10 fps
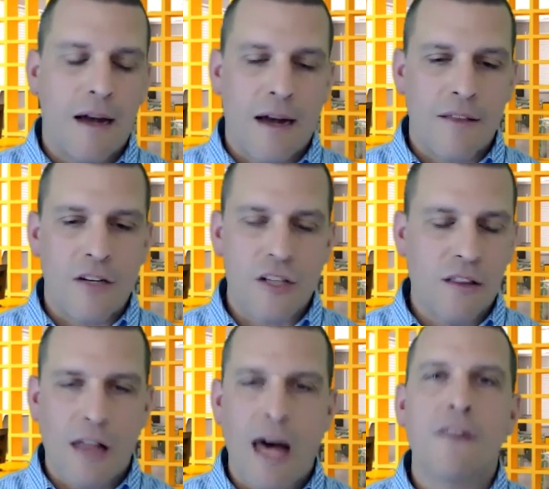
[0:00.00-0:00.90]
There's a
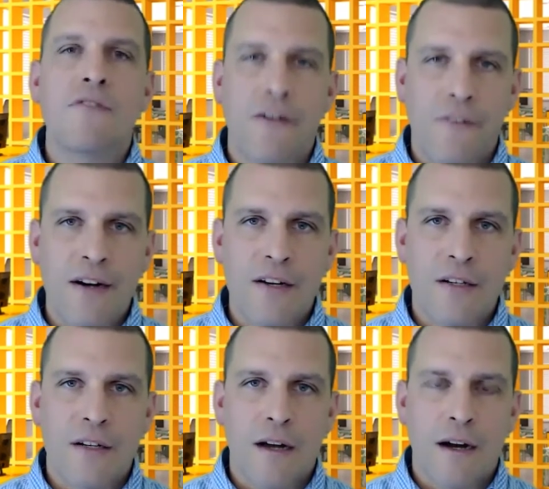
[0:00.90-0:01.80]
lot of different
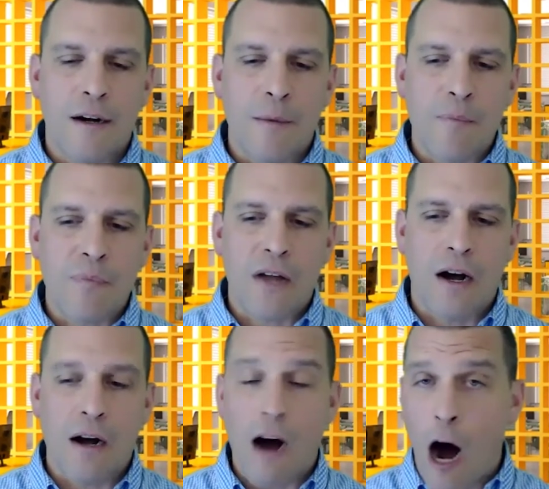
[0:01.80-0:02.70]

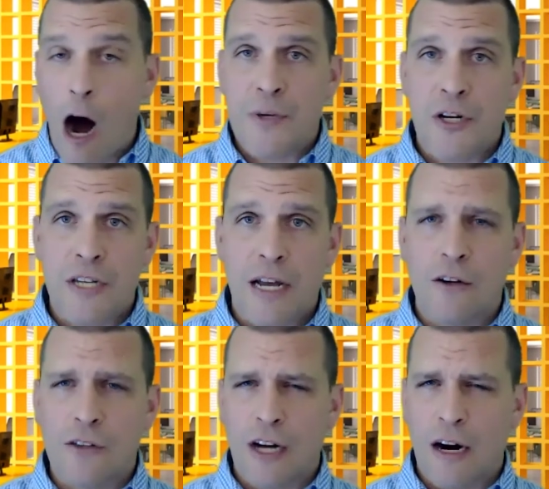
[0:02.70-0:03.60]
options
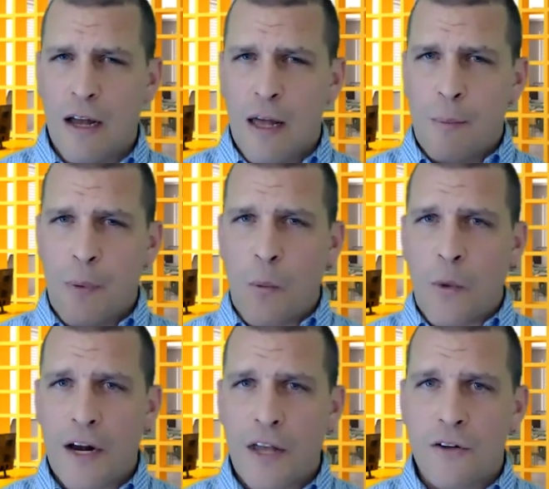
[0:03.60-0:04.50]
out there. But
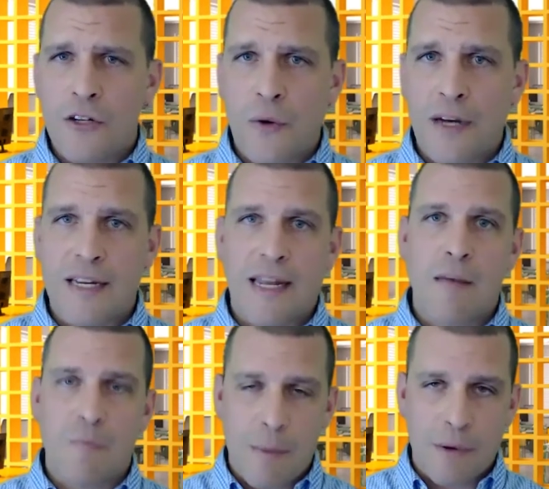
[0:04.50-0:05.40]
what are you doing to
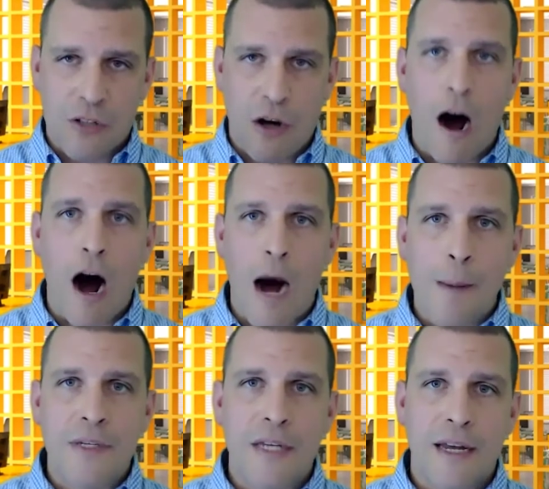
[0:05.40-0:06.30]
get people to
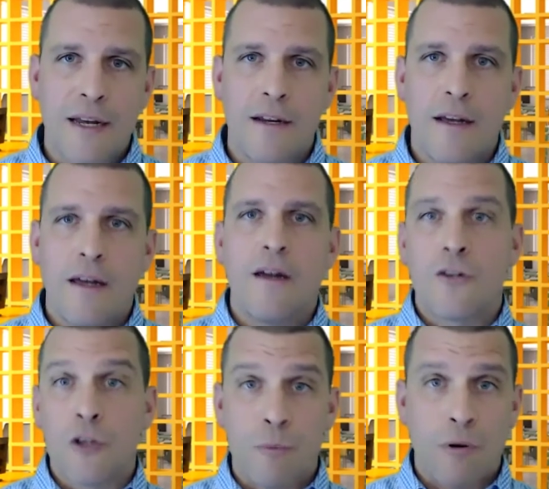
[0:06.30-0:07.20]
opt in
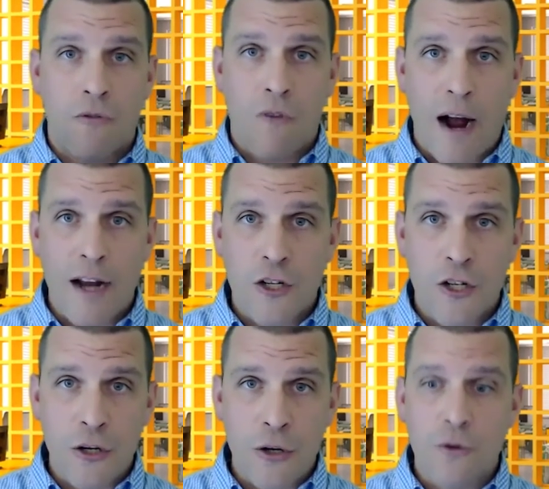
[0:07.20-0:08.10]
to provide
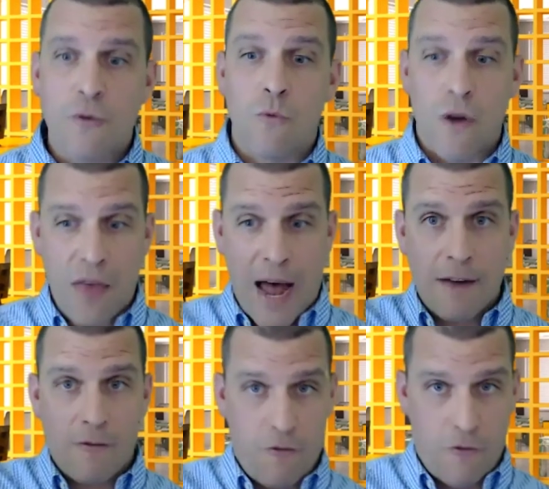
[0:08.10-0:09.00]
you with
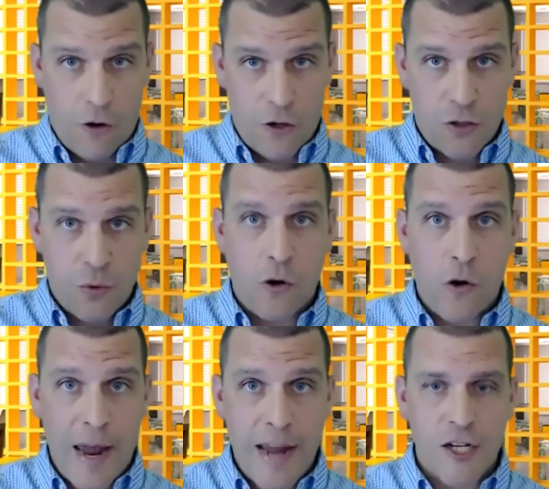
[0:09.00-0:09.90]
that
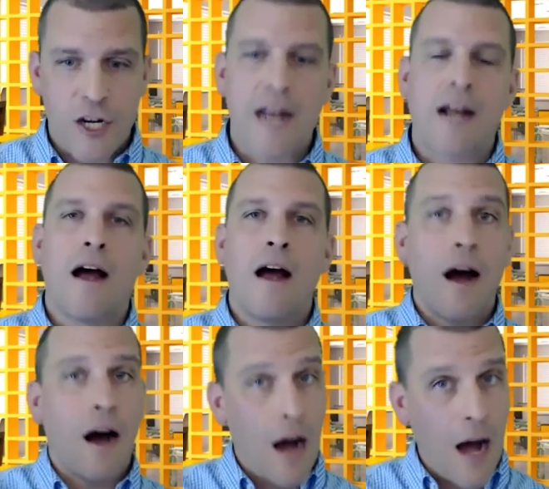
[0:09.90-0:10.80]
virtual handshake?
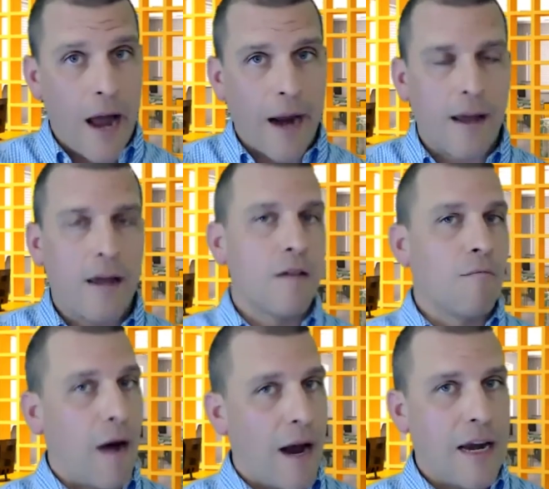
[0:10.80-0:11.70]
Hi,
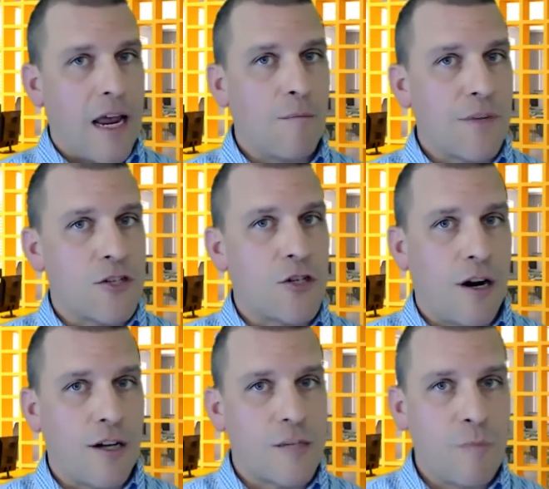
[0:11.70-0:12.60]
my name is
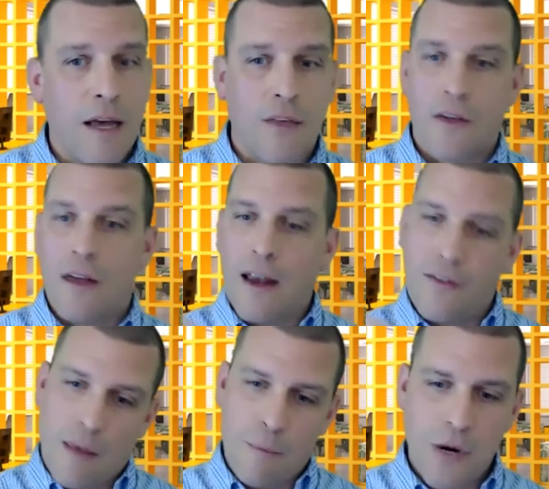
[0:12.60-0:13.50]
John Smith.
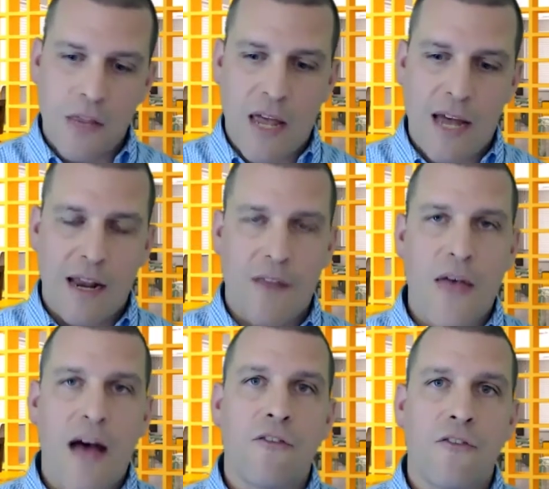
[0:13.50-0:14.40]
And they put that in
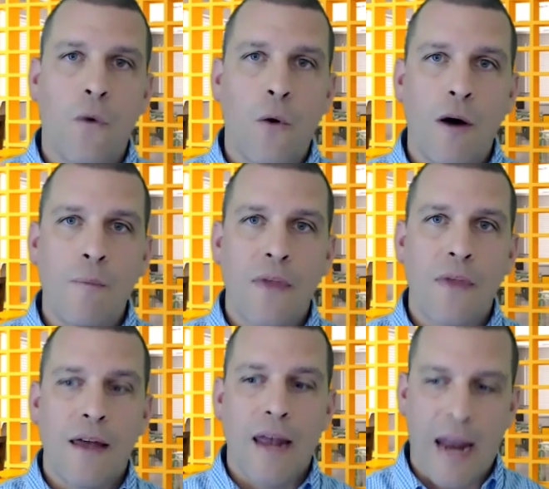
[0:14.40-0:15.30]
that form.
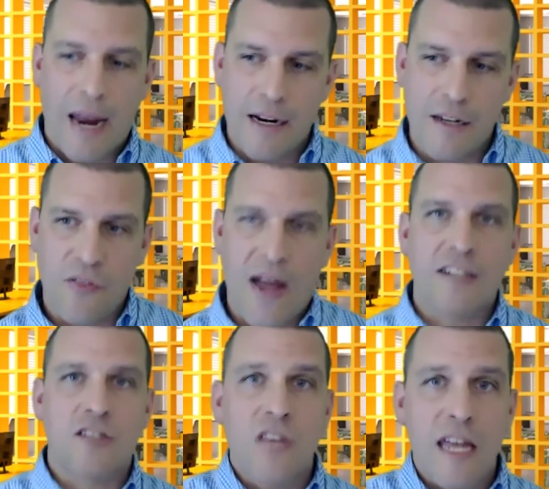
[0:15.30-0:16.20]
And
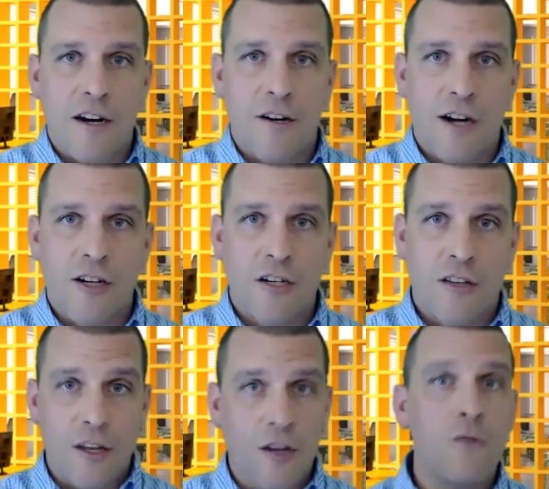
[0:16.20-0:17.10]
that's the introduction
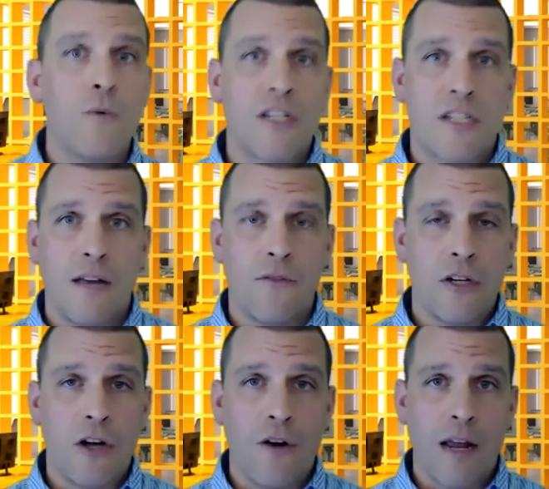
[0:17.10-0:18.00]
that you receive
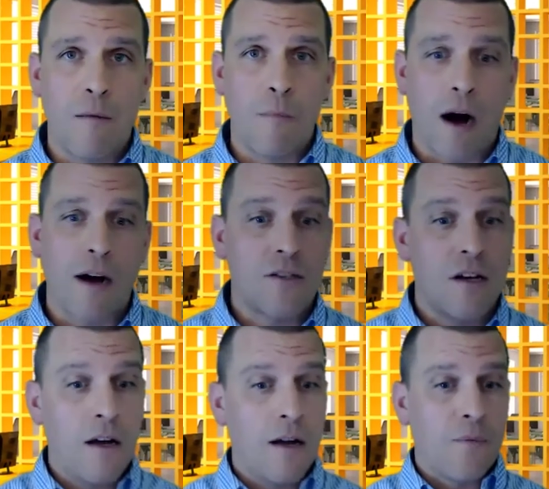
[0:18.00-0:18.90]
in your inbox.
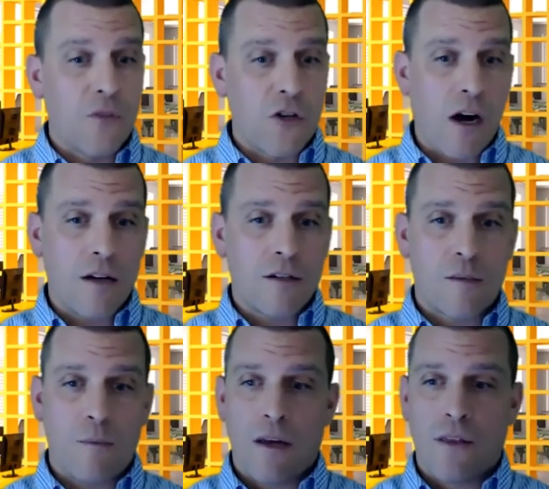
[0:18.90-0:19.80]
John
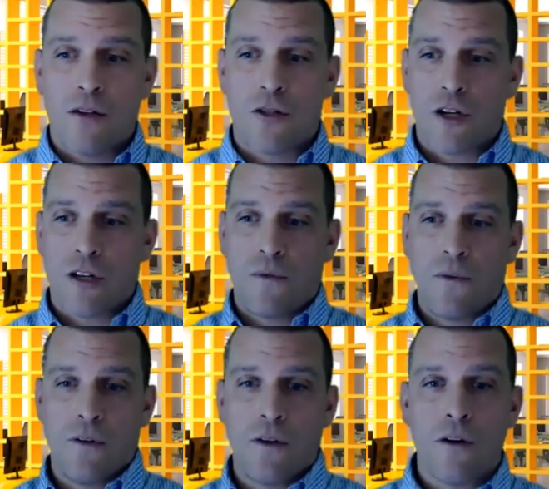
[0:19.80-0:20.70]
Smith has just
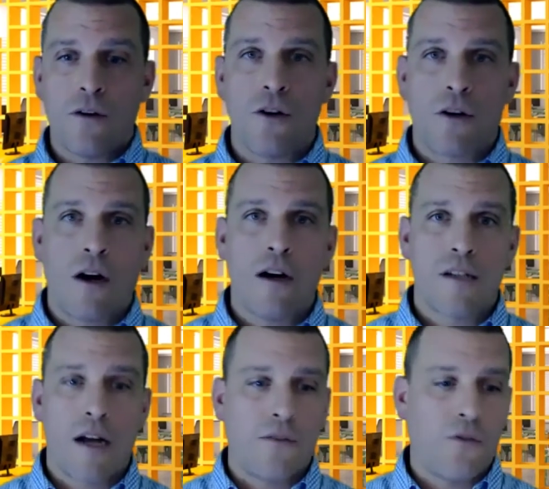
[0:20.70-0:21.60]
filled out your
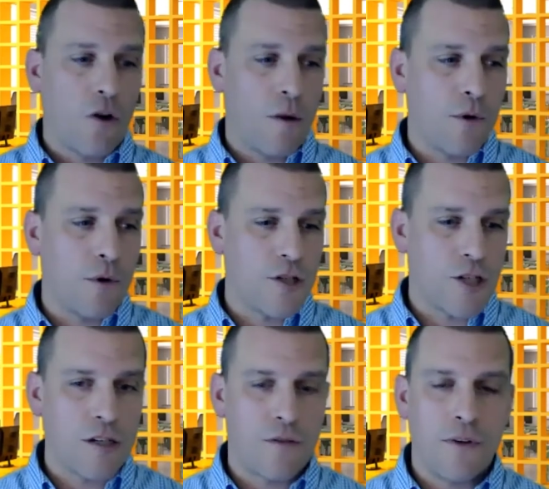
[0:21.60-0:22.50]
contact form or has
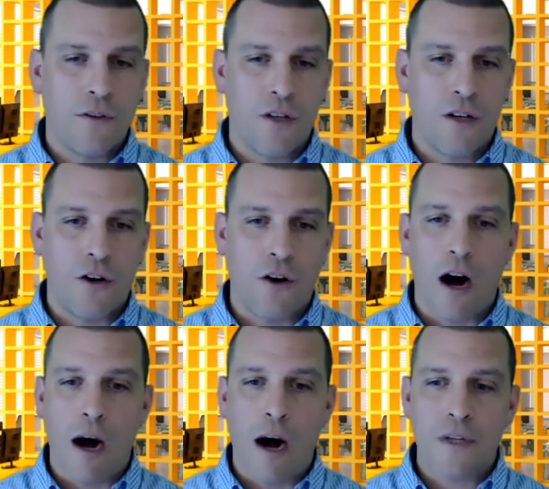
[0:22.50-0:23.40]
just filled in your
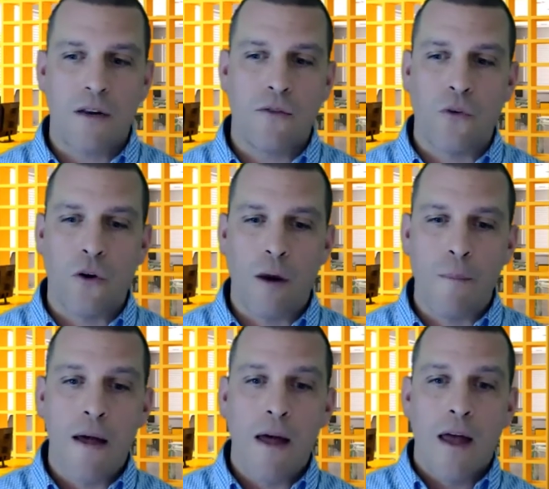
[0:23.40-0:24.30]
opt-in
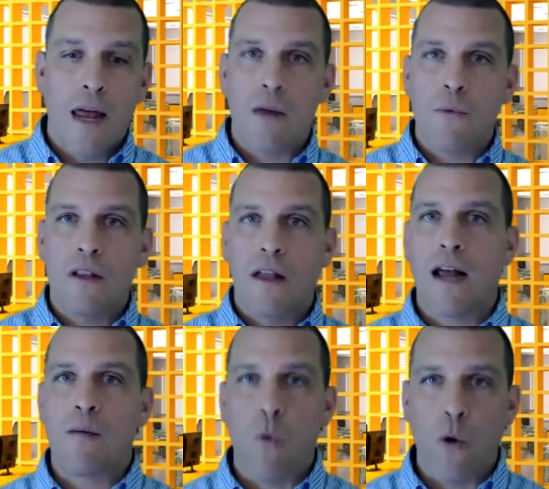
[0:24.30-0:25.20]
form and would
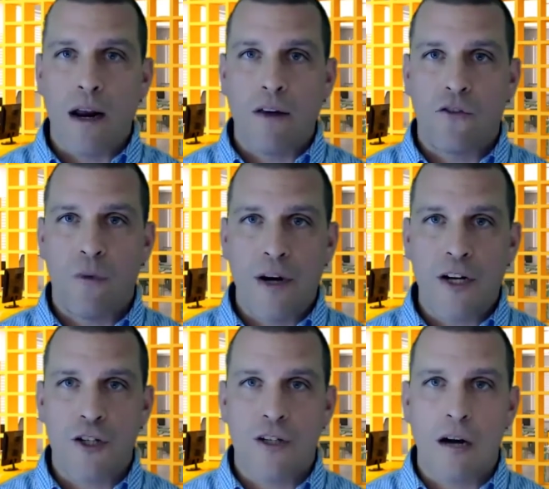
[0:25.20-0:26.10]
like more
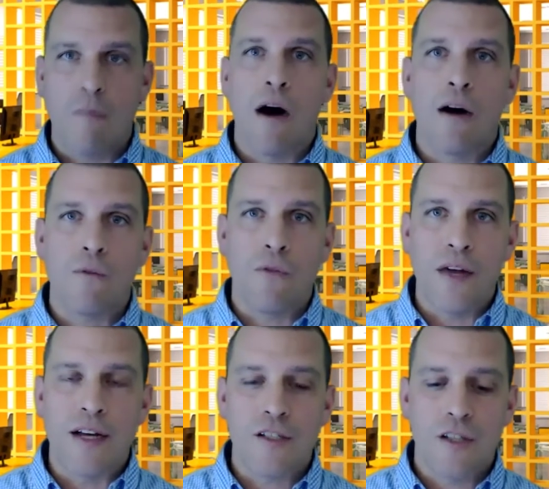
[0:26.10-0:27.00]
information about
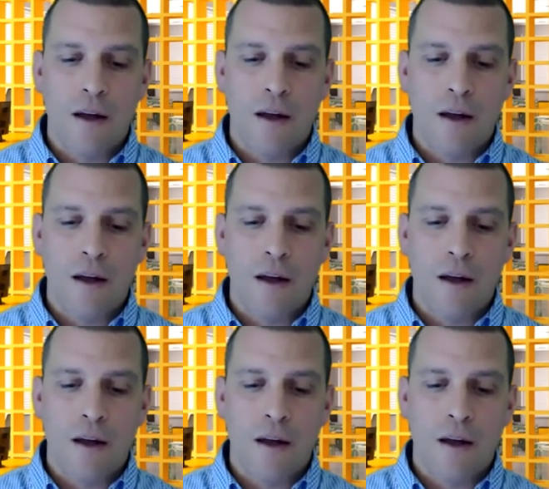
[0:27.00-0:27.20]
this.